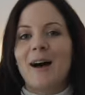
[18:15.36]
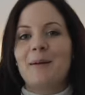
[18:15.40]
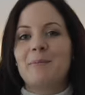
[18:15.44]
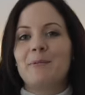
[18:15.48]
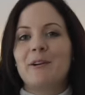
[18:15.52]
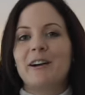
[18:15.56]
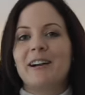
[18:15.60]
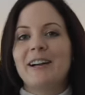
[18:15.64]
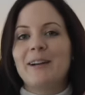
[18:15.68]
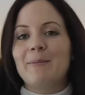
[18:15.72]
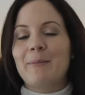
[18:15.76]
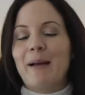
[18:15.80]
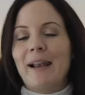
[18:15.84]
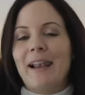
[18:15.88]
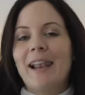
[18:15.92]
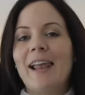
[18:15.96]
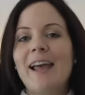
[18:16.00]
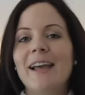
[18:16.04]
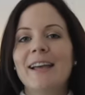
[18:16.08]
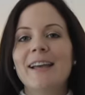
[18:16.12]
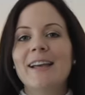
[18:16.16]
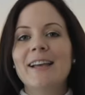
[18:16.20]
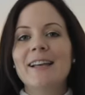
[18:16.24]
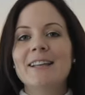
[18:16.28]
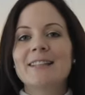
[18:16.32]
I'm wearing my
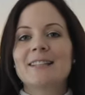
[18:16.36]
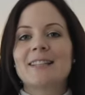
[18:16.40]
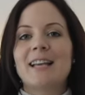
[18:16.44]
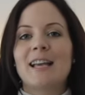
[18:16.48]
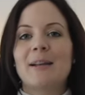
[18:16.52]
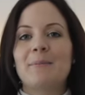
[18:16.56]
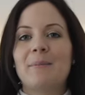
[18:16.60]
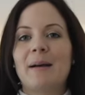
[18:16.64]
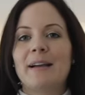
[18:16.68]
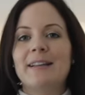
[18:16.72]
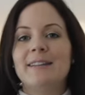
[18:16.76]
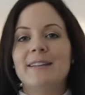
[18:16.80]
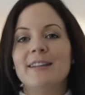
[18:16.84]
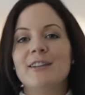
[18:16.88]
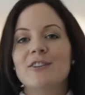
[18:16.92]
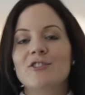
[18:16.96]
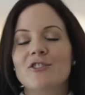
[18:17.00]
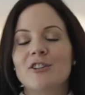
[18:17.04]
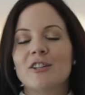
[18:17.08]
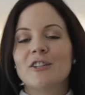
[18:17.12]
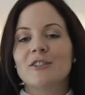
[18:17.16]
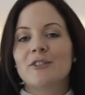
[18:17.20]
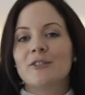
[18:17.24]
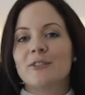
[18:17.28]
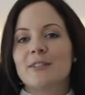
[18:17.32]
leggings and my
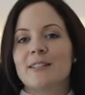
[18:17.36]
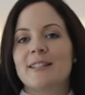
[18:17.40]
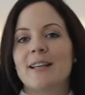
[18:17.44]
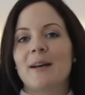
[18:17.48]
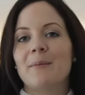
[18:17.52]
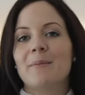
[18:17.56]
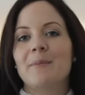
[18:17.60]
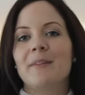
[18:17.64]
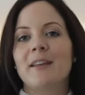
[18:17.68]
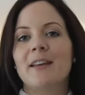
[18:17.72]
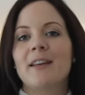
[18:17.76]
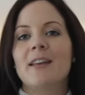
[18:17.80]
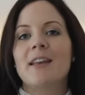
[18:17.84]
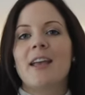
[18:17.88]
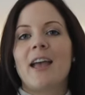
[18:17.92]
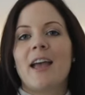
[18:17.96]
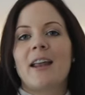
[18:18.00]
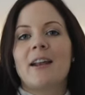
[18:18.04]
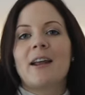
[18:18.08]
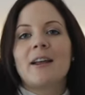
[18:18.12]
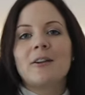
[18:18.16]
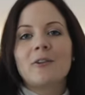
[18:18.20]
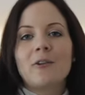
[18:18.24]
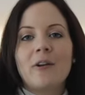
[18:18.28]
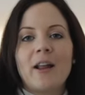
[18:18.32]
t-shirt or something and
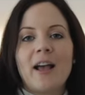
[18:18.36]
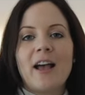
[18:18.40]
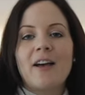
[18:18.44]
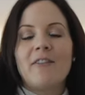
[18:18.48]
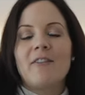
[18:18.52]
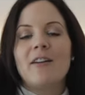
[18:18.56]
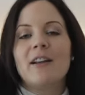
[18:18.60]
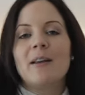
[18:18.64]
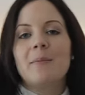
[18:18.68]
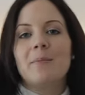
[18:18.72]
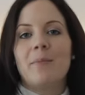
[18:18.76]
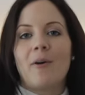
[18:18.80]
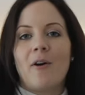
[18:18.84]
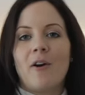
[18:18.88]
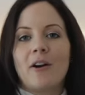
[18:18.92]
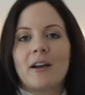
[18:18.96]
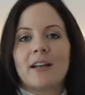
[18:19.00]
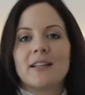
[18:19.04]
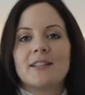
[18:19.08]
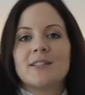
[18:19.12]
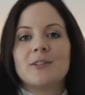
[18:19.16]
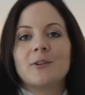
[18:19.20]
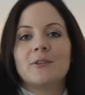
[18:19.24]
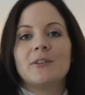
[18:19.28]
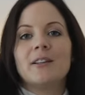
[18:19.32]
I don't have any
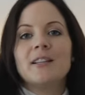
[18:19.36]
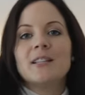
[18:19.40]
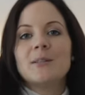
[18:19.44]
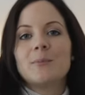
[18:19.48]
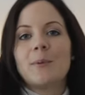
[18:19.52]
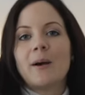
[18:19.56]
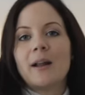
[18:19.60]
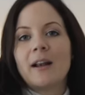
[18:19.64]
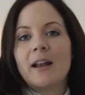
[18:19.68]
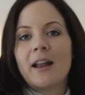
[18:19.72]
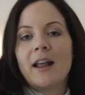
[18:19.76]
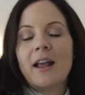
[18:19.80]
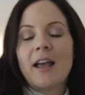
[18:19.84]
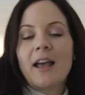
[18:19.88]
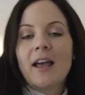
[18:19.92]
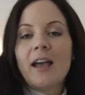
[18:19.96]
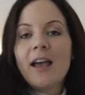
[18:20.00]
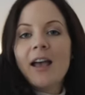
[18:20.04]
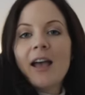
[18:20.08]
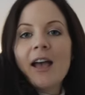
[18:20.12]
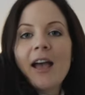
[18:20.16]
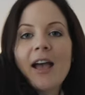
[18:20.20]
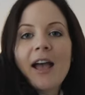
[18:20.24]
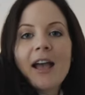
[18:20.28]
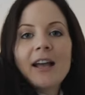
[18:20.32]
pockets so this one
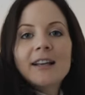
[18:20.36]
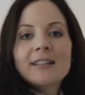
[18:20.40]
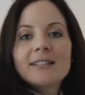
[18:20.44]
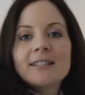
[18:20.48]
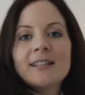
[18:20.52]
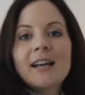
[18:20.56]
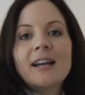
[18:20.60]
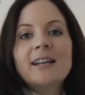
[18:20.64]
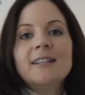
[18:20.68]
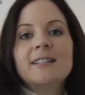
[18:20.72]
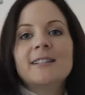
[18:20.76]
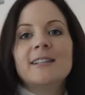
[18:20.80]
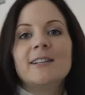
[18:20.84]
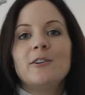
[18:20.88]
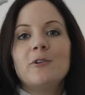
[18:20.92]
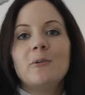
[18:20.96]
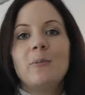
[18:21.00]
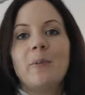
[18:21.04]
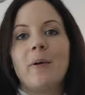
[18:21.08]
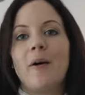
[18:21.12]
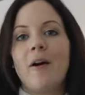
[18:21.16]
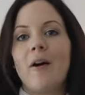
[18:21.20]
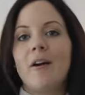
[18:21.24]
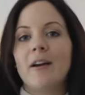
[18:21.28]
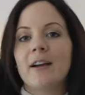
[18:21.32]
has nice little
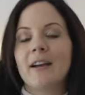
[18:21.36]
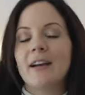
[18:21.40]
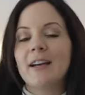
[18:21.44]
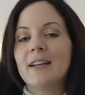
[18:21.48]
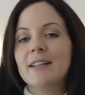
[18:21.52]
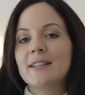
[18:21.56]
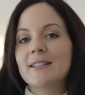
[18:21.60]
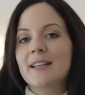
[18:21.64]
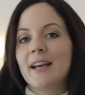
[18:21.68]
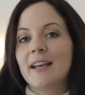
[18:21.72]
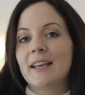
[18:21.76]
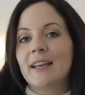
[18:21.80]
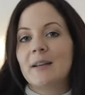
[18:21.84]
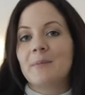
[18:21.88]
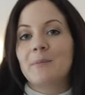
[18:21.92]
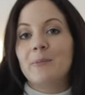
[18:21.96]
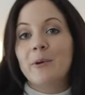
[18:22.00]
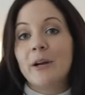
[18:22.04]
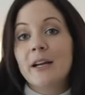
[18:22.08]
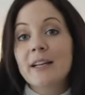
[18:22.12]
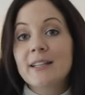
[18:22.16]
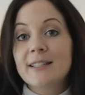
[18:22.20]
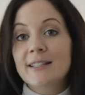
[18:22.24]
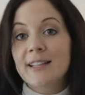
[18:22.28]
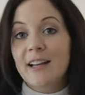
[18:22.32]
pockets I can
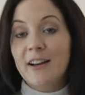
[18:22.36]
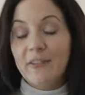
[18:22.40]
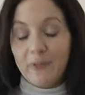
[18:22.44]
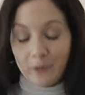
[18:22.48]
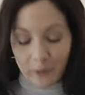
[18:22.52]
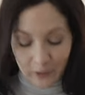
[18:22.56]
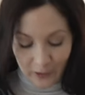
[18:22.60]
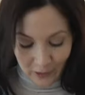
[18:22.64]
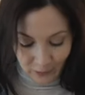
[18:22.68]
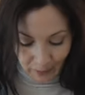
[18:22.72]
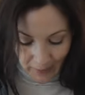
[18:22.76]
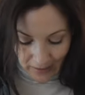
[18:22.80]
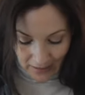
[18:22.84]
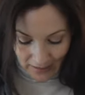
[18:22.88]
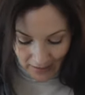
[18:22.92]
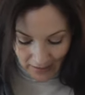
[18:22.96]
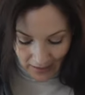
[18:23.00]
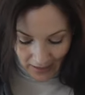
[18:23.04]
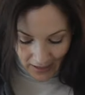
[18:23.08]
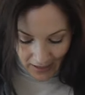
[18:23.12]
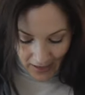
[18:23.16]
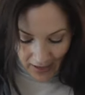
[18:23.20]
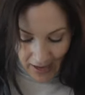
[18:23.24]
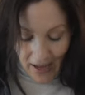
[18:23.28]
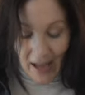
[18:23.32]
bring stuff with
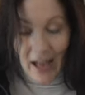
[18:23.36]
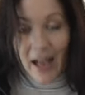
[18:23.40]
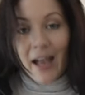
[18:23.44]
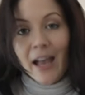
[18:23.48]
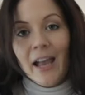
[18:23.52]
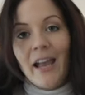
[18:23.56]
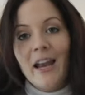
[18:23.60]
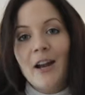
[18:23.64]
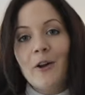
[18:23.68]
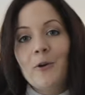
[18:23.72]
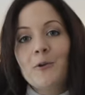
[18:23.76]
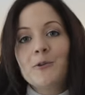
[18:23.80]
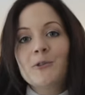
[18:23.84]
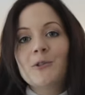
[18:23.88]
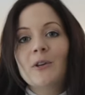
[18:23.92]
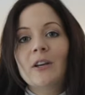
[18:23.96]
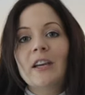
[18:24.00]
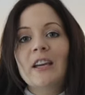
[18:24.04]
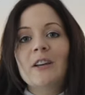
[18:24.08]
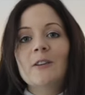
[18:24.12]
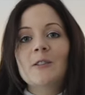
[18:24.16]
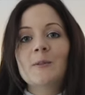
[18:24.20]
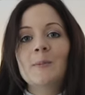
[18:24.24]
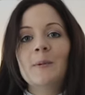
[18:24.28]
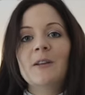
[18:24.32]
me it also
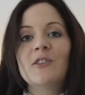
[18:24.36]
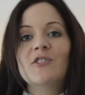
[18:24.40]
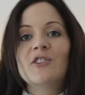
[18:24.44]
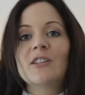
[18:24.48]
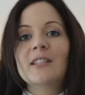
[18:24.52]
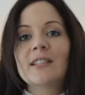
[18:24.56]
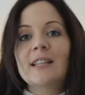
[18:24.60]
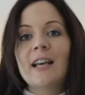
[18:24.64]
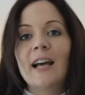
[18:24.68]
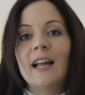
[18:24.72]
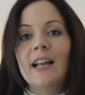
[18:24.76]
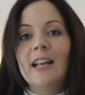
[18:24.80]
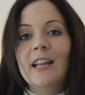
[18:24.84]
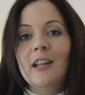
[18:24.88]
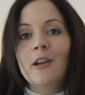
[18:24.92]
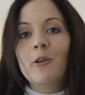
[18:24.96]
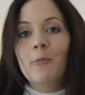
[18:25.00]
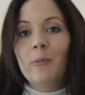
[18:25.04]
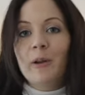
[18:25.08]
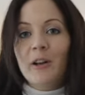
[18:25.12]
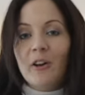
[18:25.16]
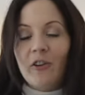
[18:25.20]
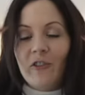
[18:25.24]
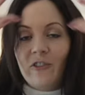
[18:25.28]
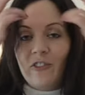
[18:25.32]
gives me just a little
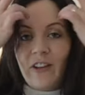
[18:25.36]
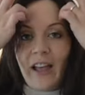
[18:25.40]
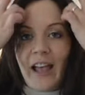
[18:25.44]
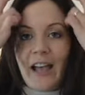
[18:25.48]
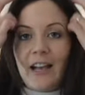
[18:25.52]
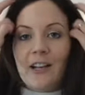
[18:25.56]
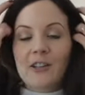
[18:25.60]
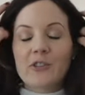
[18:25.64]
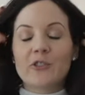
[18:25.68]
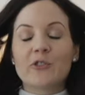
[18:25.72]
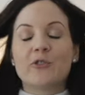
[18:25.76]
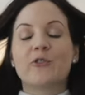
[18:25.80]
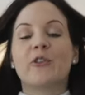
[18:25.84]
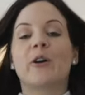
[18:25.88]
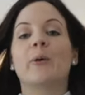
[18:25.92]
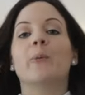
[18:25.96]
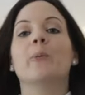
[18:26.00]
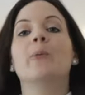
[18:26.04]
bit of extra